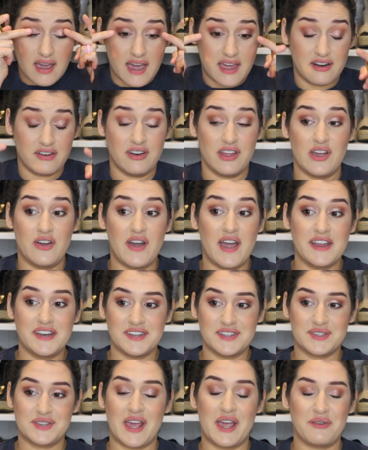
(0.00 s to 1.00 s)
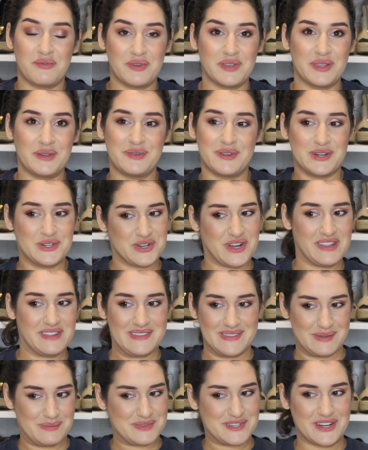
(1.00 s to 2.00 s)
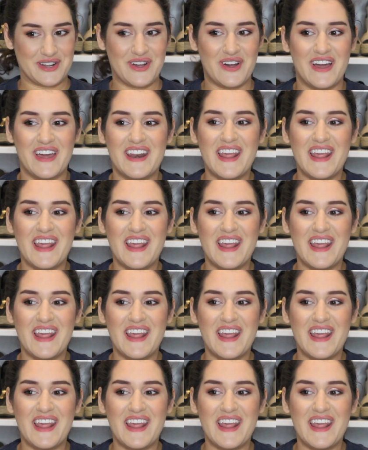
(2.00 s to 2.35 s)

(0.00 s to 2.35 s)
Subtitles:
don't know. I really want to try this lipstick on.